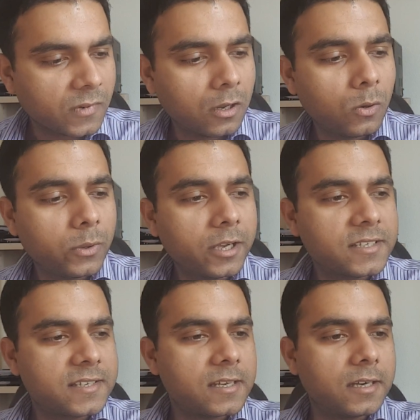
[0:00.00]
Hello,
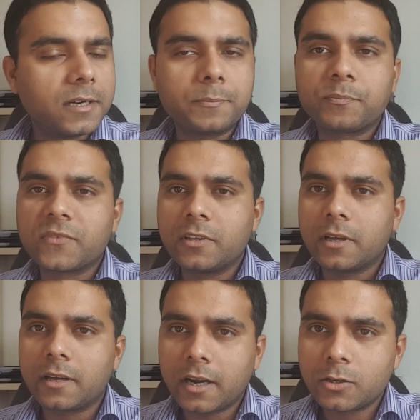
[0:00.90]
yes,
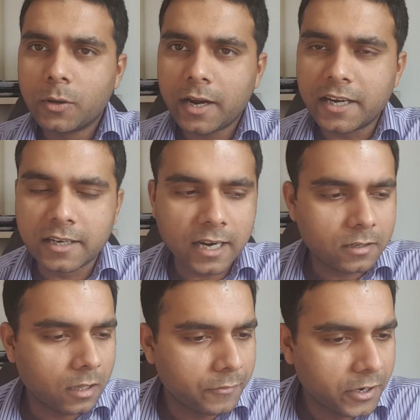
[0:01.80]
you're right
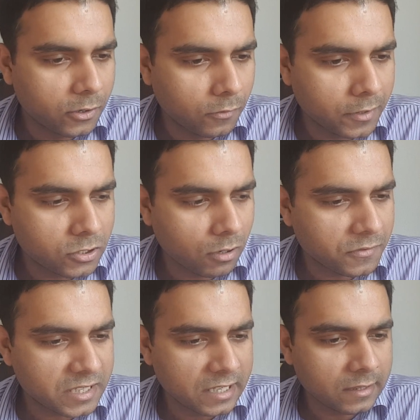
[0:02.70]
that the video which you have
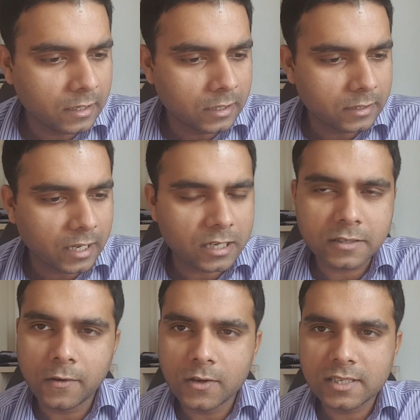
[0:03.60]
seen that
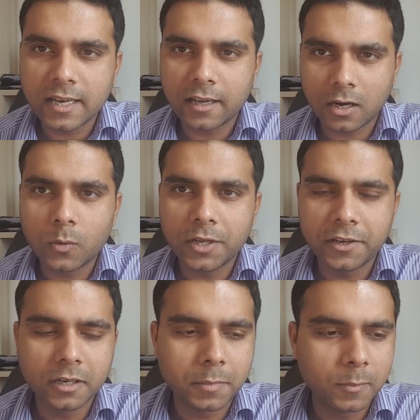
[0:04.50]
was like around a
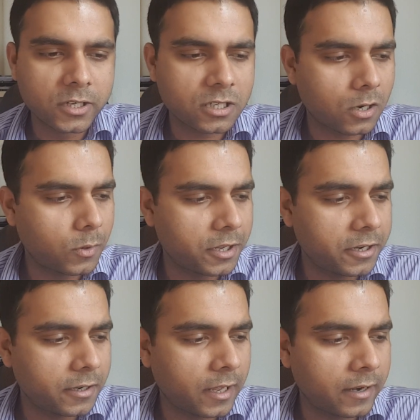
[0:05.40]
year, published around a
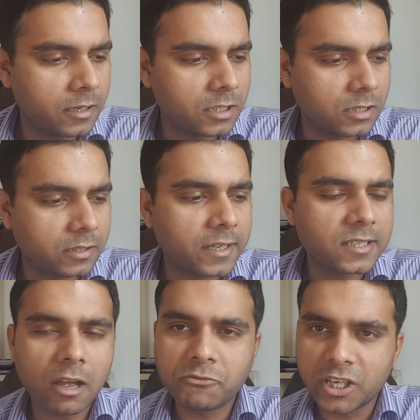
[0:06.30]
year, and things
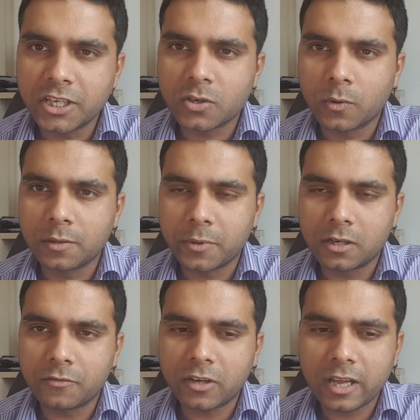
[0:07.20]
have changed over the
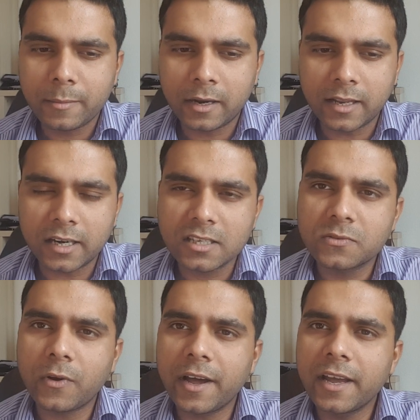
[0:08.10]
period of time, and that is
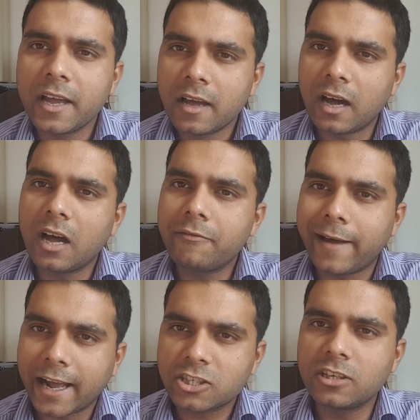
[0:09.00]
why I have
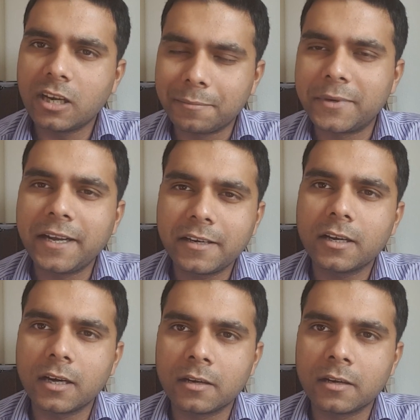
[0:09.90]
actually updated